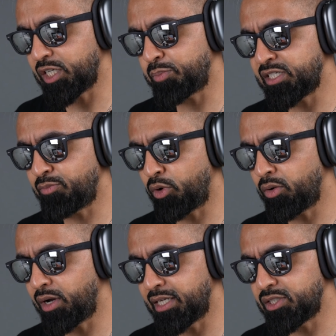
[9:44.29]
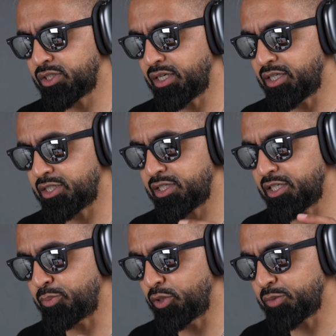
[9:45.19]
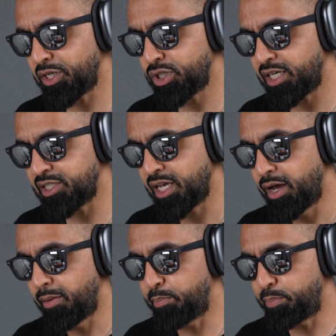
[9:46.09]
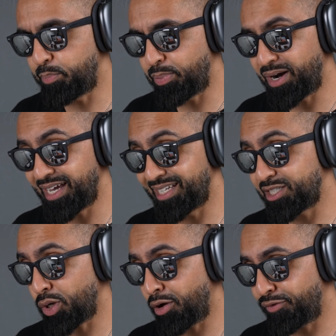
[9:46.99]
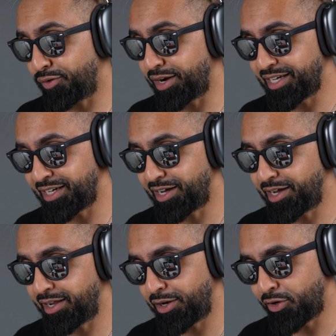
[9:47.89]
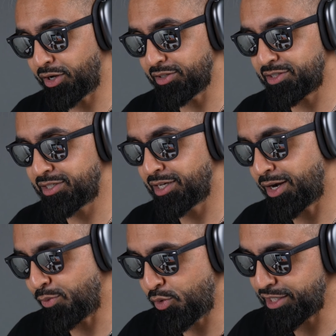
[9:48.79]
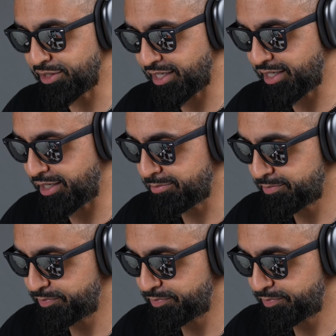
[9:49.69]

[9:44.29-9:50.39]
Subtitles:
expensive model, and it's more specialist, but it's offering a lot. What do you think, E?